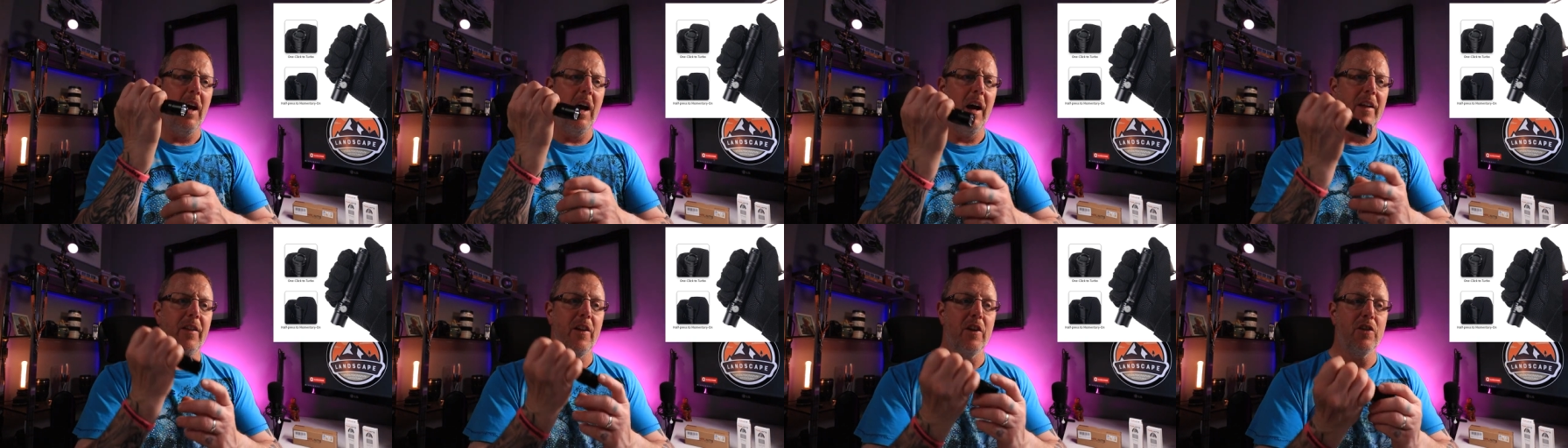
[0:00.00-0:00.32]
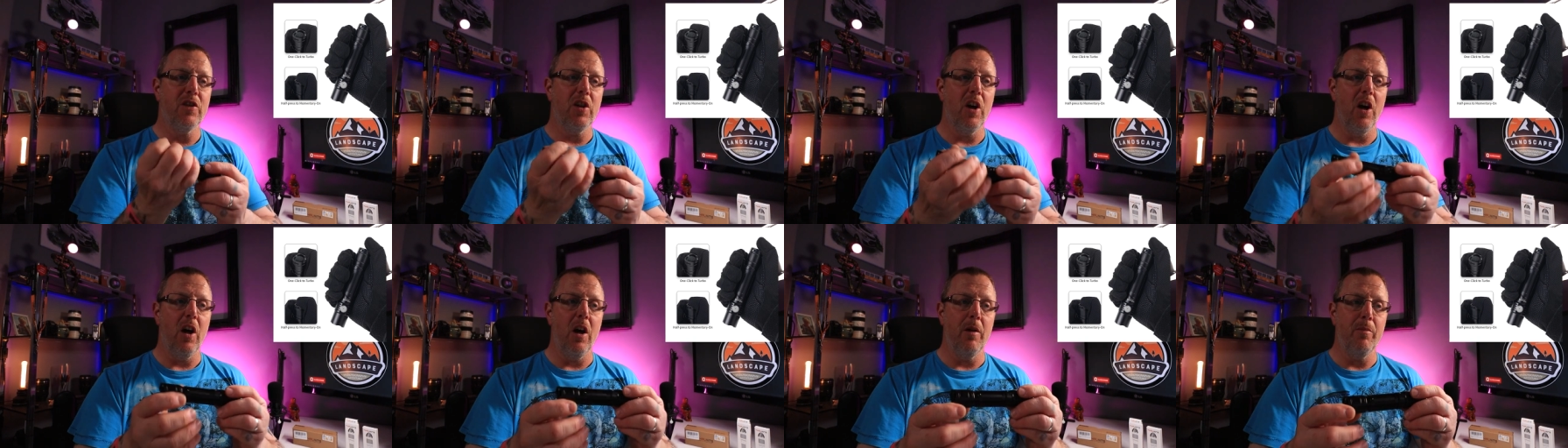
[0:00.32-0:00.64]
and the
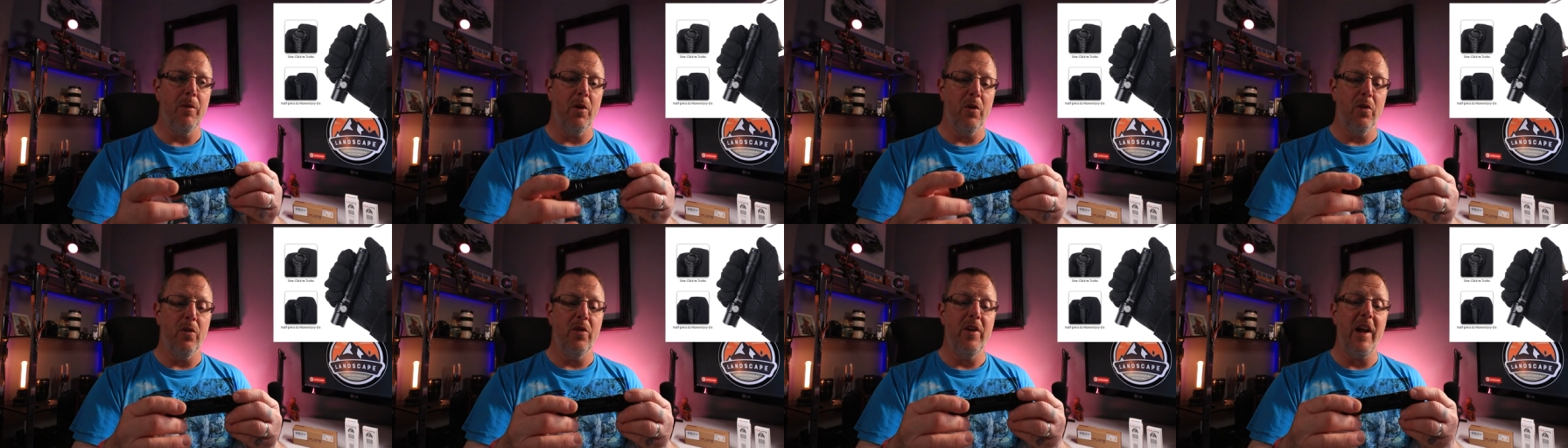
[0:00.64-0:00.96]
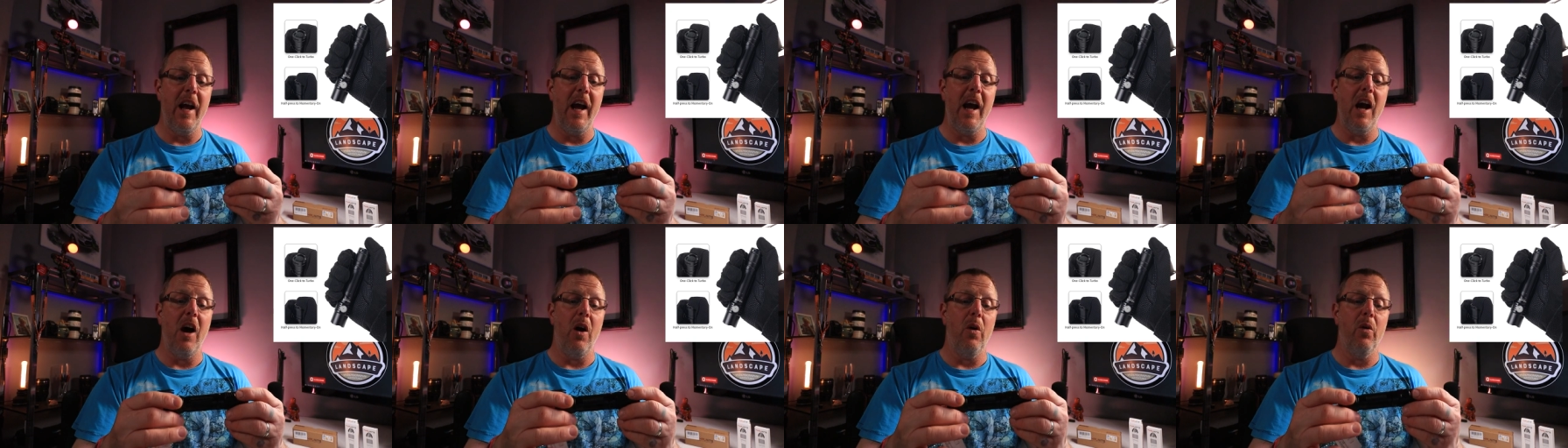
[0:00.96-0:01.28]
turbo
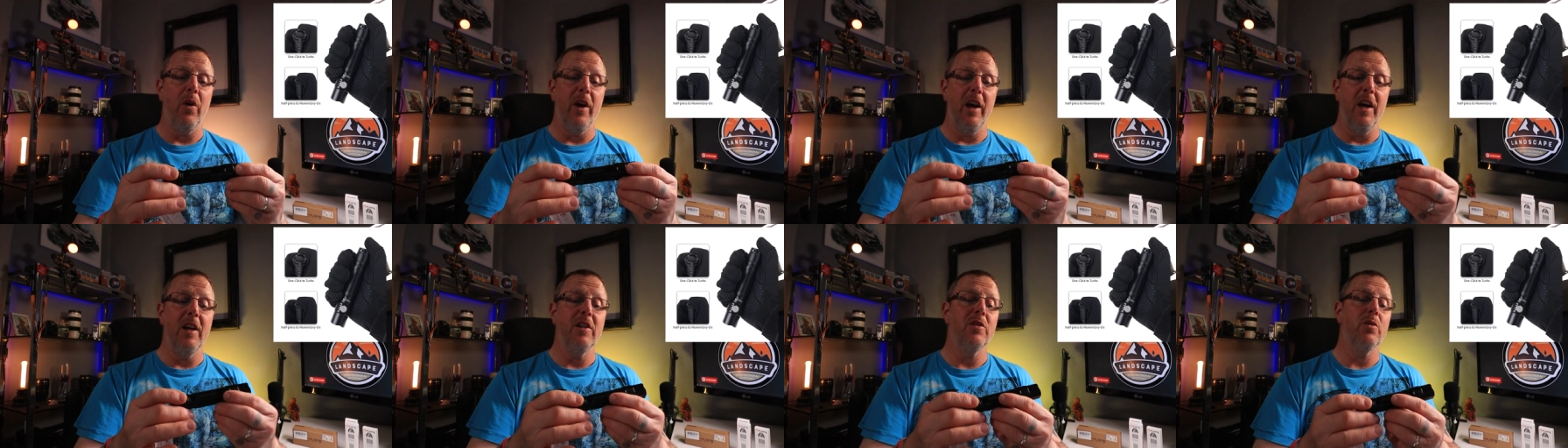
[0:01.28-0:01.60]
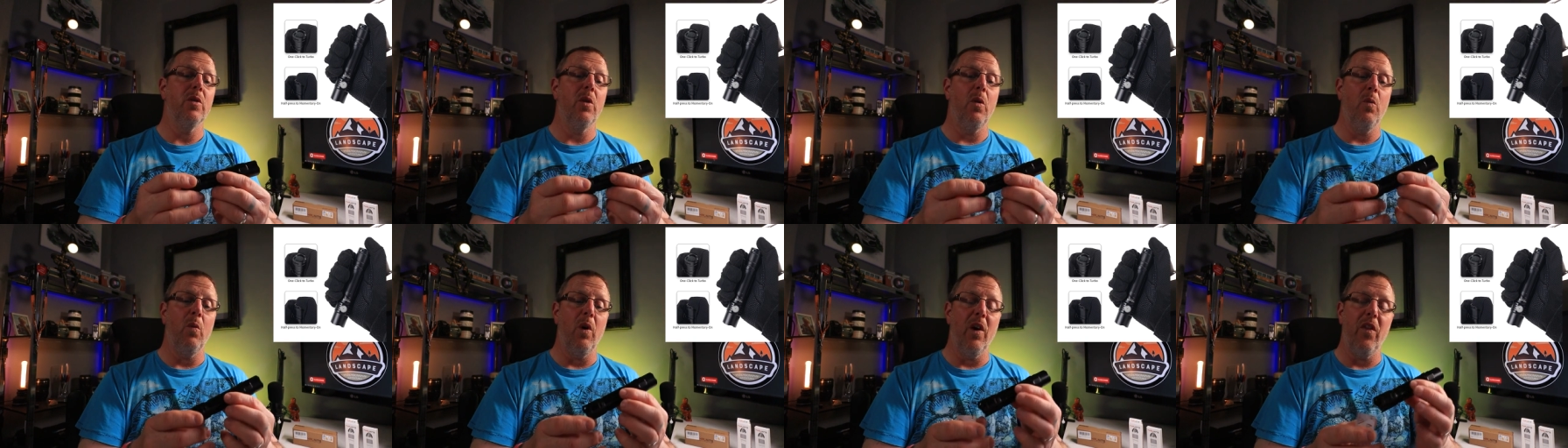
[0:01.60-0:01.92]
now is
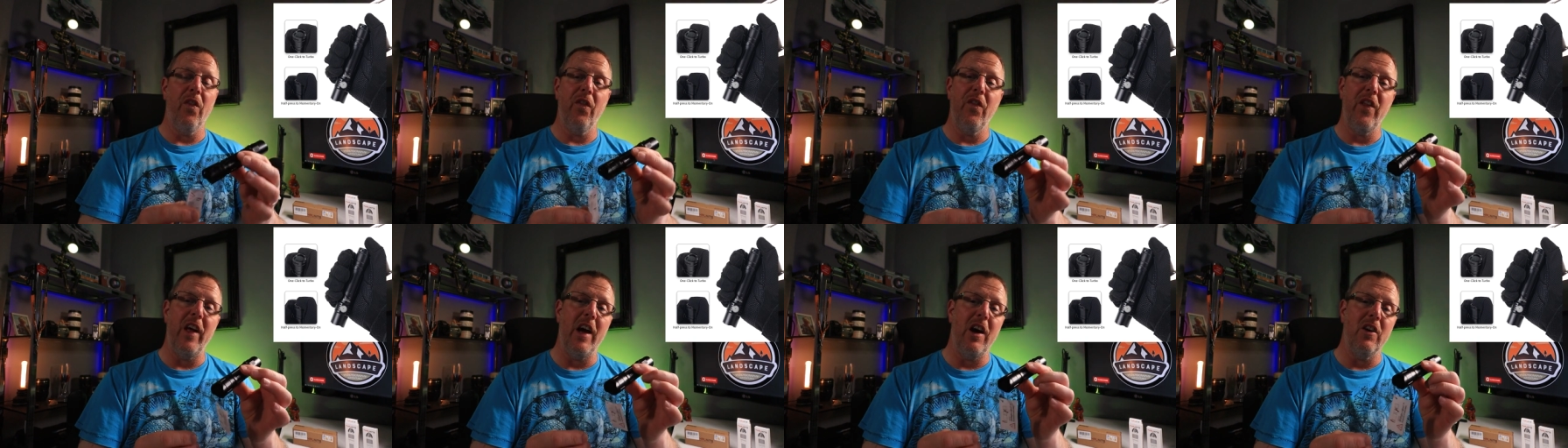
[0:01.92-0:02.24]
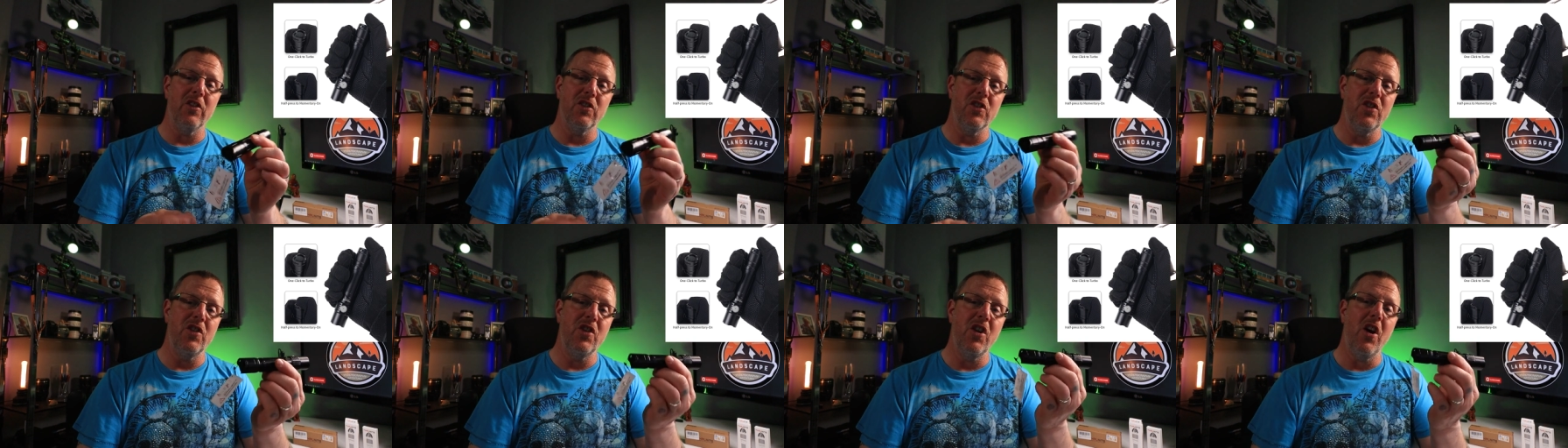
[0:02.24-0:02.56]
one
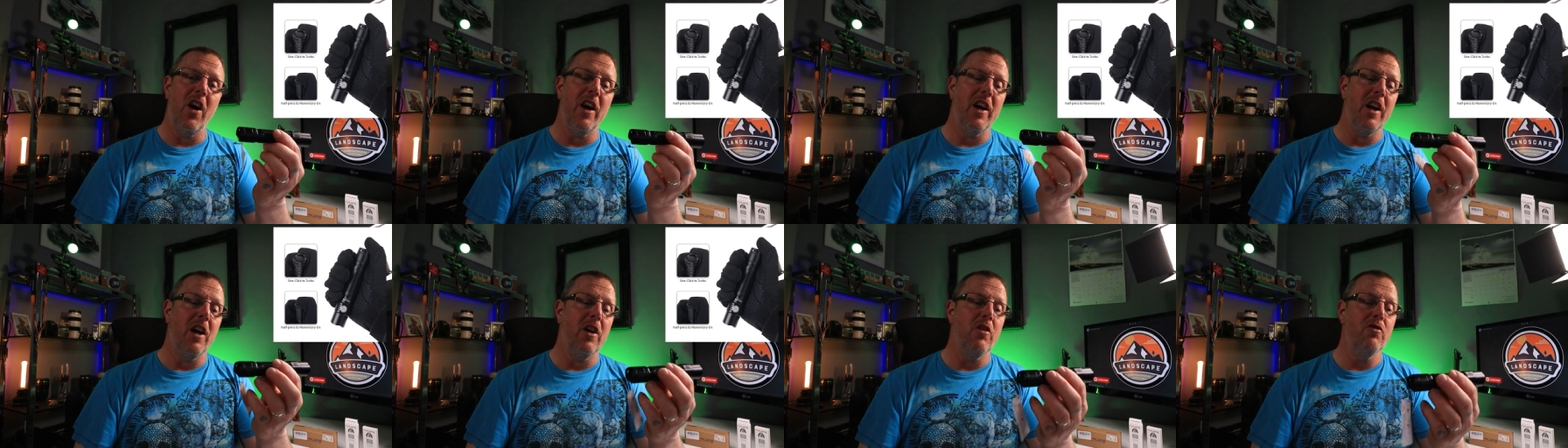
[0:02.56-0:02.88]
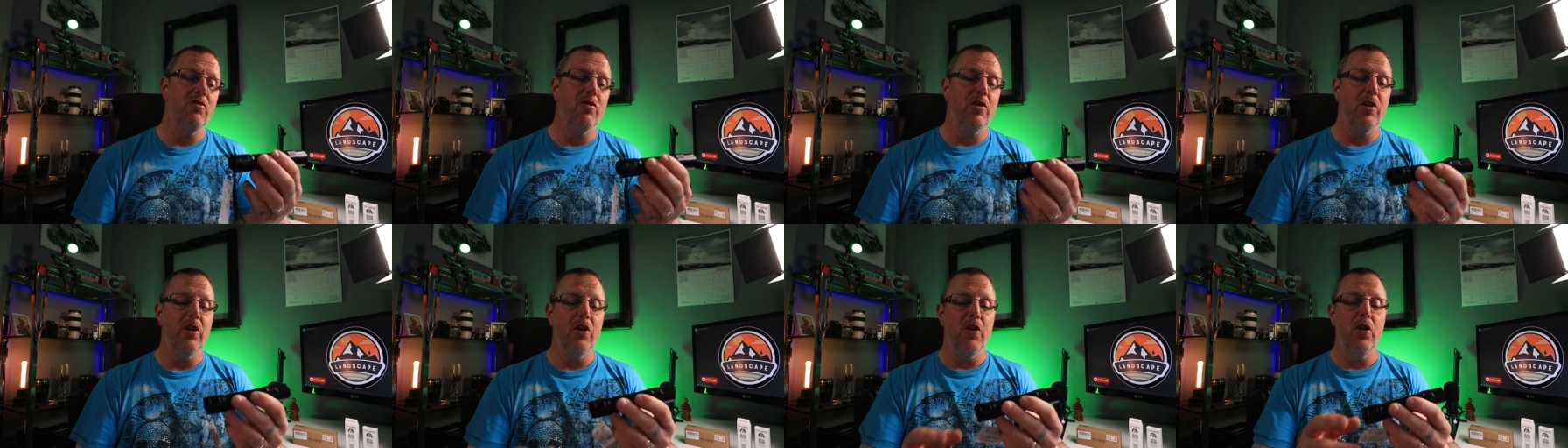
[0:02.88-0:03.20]
thousand nine
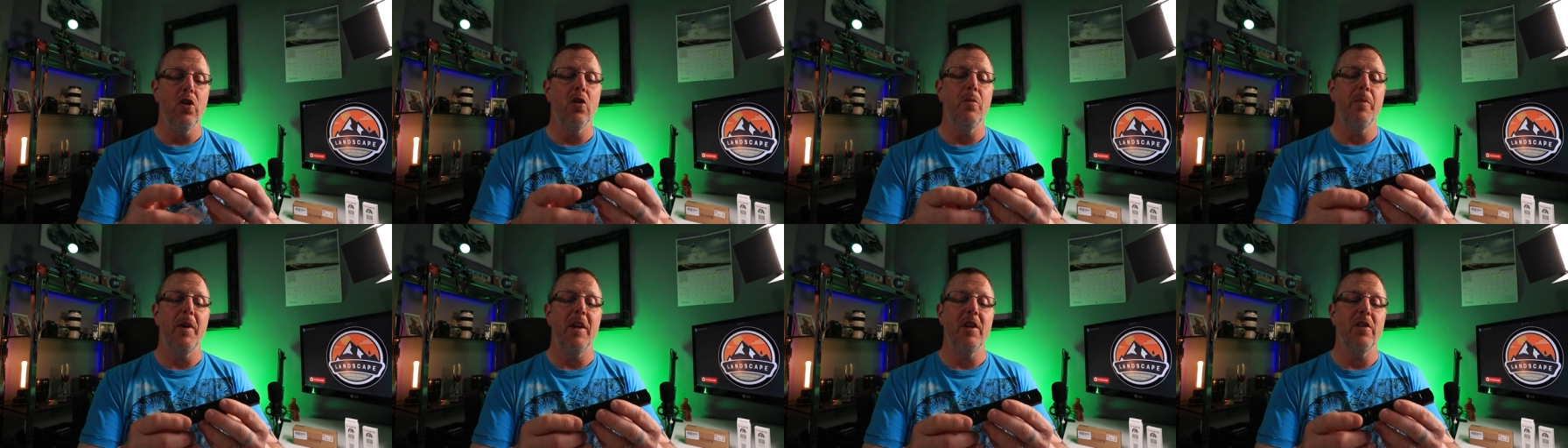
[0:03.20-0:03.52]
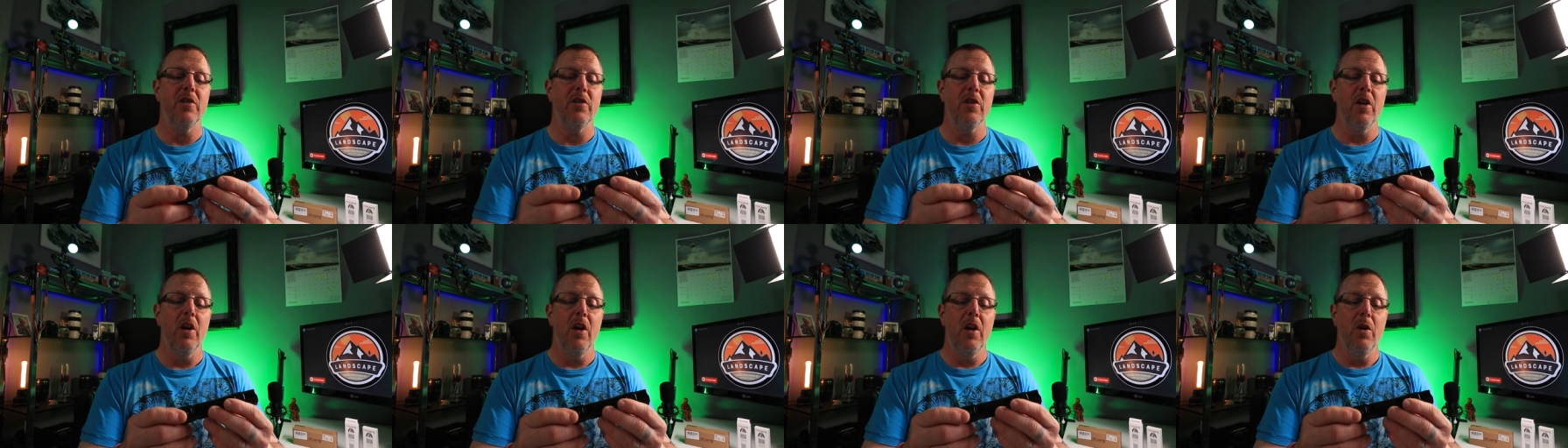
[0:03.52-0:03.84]
hundred
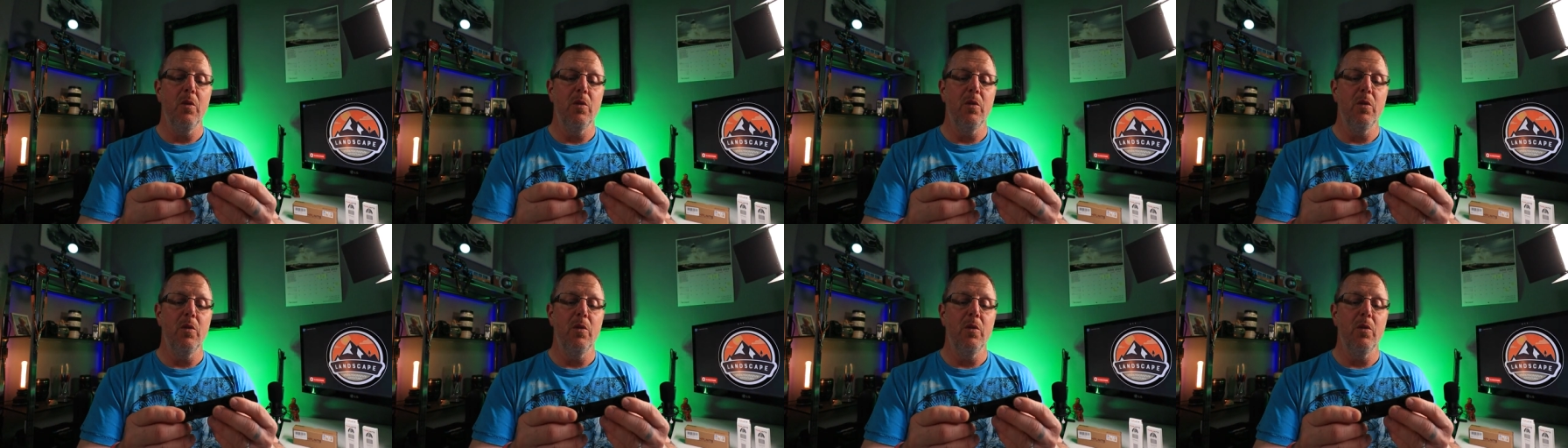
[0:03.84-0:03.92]
lumens,